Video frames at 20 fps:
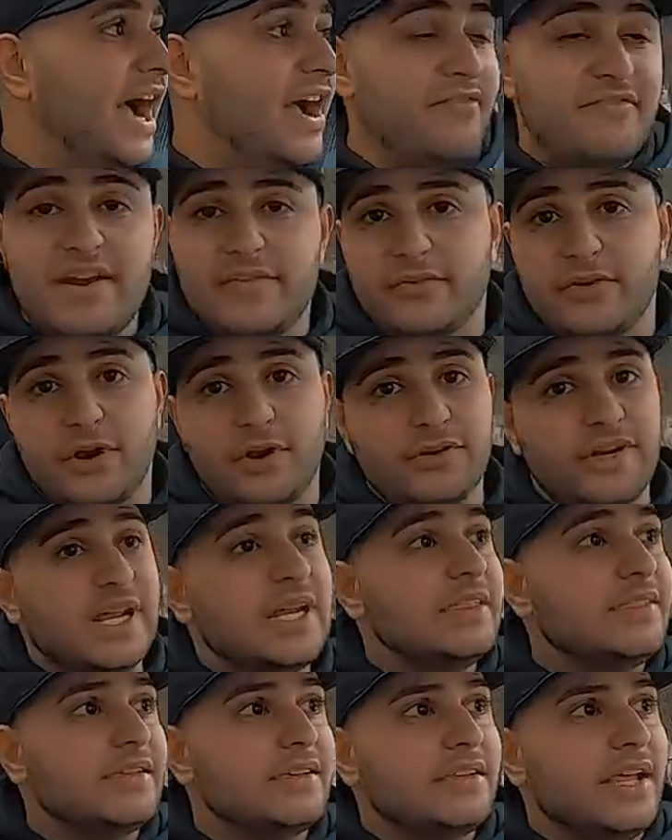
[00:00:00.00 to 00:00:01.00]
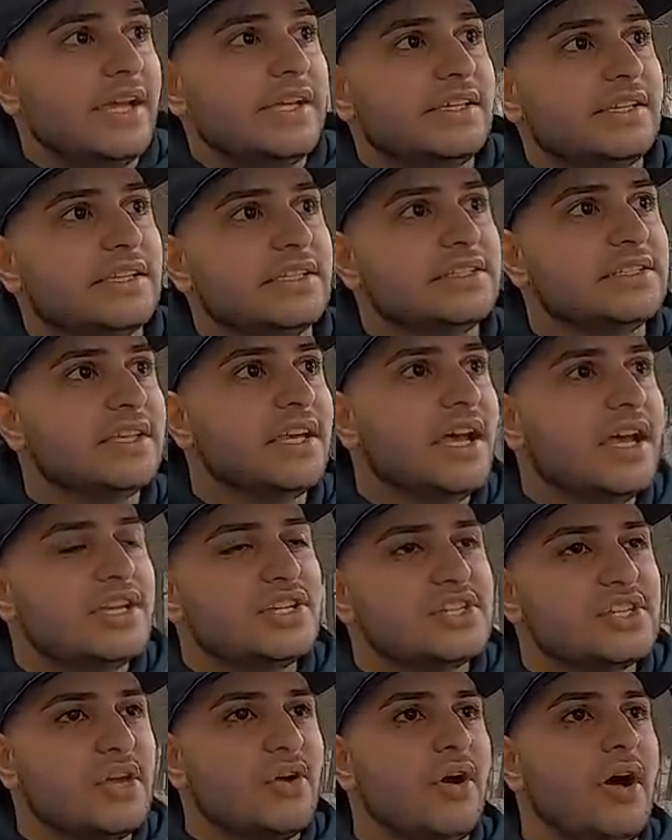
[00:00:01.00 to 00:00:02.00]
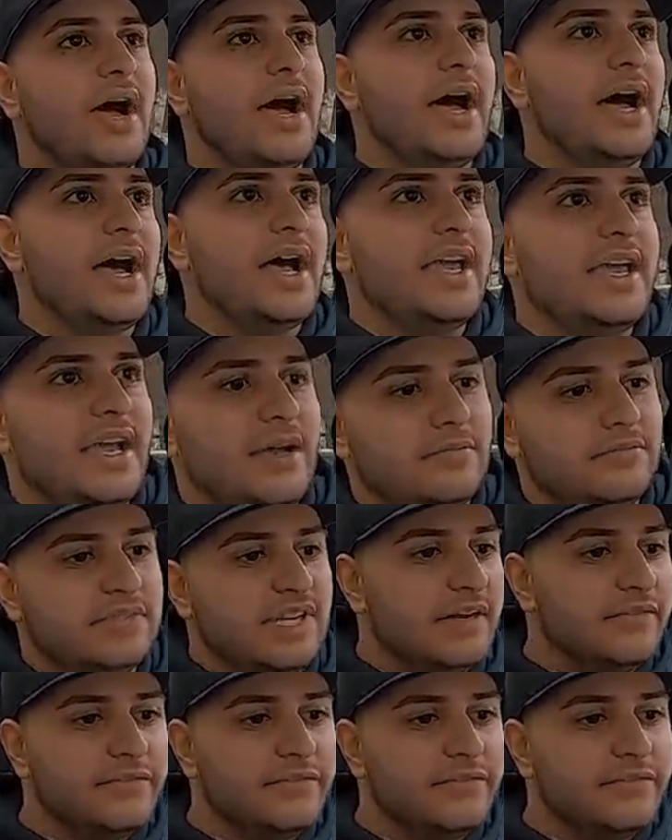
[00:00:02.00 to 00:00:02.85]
I've never owned anything like this, so I am